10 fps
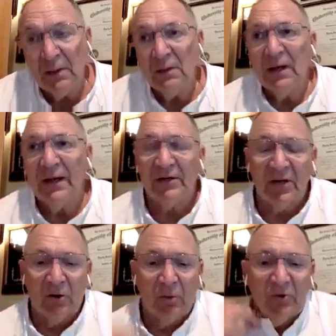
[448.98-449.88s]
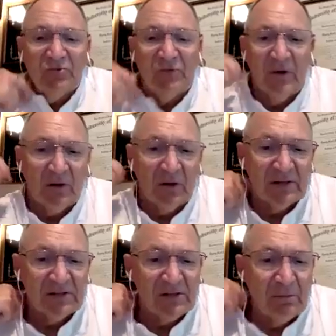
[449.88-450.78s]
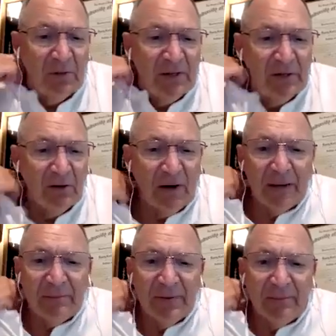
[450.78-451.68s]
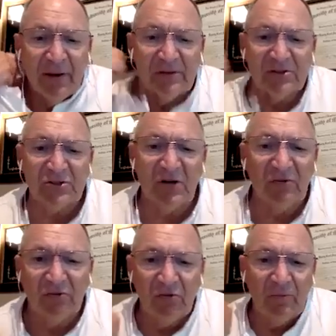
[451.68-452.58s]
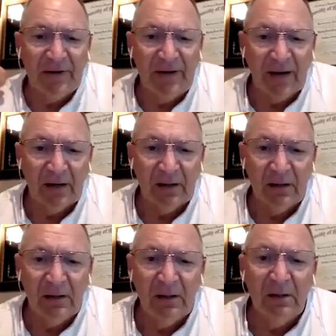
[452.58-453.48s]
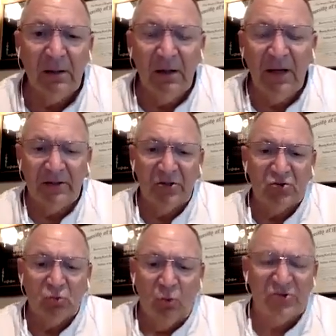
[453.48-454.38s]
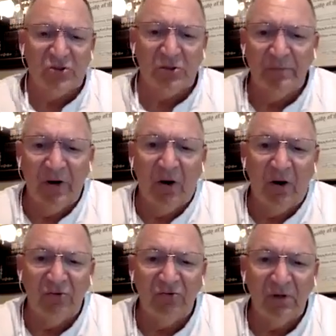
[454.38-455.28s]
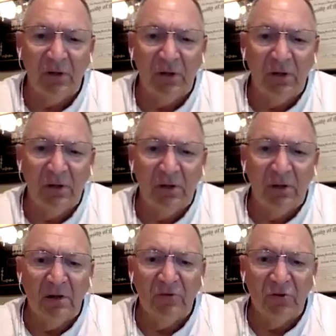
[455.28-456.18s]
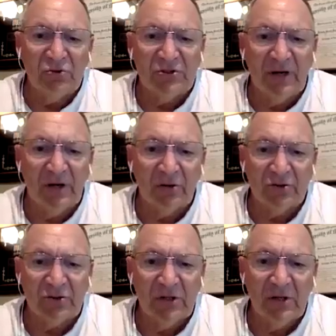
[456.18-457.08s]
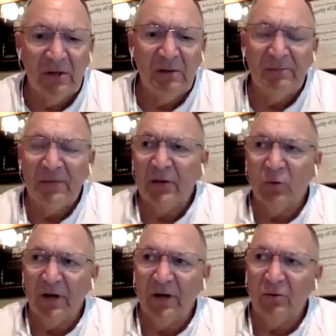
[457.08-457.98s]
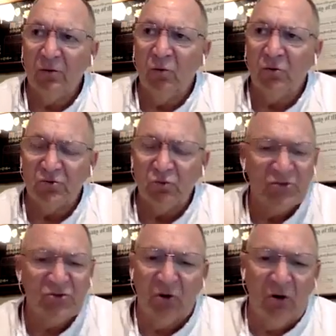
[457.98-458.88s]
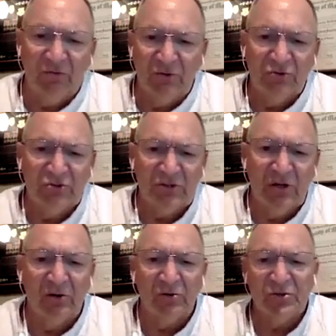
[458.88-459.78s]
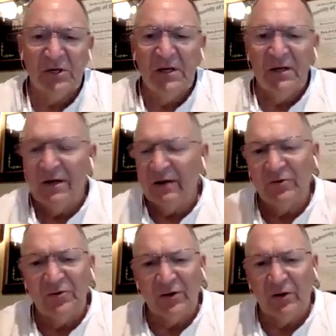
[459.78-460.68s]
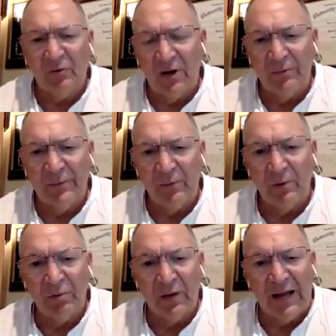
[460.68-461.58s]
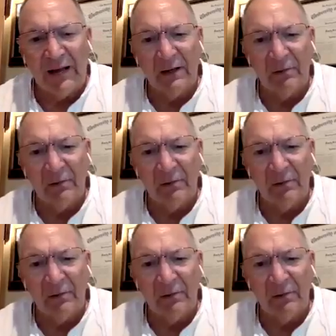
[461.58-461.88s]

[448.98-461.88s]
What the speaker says: And it almost felt like somebody grabbed me by the scuff of my neck and just whisked me off of those stairs. And when I was whisked off of those stairs, everything around me went black.